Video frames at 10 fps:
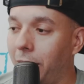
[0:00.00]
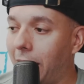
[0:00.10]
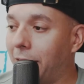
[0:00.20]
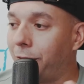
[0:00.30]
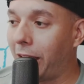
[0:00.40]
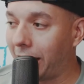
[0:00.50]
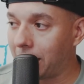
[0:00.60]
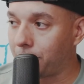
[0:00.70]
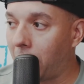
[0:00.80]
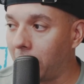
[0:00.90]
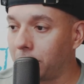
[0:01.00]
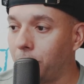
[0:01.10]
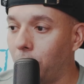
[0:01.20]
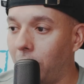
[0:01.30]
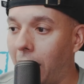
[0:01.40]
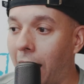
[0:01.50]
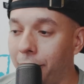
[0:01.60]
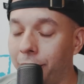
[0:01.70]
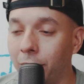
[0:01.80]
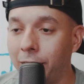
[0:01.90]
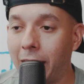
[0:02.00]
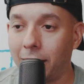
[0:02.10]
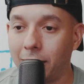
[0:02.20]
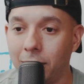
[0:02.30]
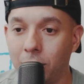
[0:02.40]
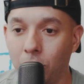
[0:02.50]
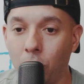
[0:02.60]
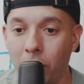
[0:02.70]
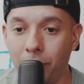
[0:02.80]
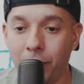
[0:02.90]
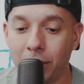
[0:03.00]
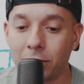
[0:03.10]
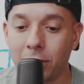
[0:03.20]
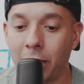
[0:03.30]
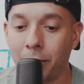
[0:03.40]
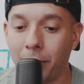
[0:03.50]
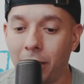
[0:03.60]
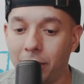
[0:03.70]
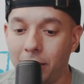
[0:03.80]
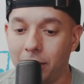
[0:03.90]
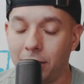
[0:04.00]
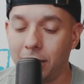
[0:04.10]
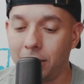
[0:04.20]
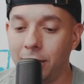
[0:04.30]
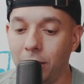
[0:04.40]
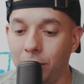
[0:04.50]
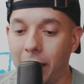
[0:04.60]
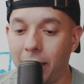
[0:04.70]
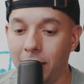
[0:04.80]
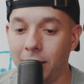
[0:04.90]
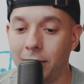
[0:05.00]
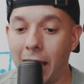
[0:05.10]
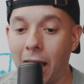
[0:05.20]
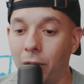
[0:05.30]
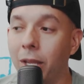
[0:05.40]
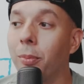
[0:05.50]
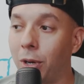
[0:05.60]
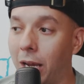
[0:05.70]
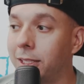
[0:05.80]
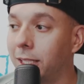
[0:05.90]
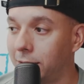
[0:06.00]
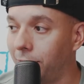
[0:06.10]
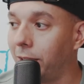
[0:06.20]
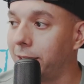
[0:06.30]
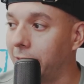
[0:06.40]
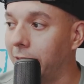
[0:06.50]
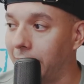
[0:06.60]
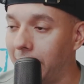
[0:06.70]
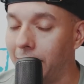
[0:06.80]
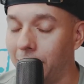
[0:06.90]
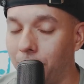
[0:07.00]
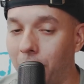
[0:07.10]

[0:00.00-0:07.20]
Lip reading: be as vague as possible, I feel that the one Victor's talking about, this deal that he's now in process of listing and getting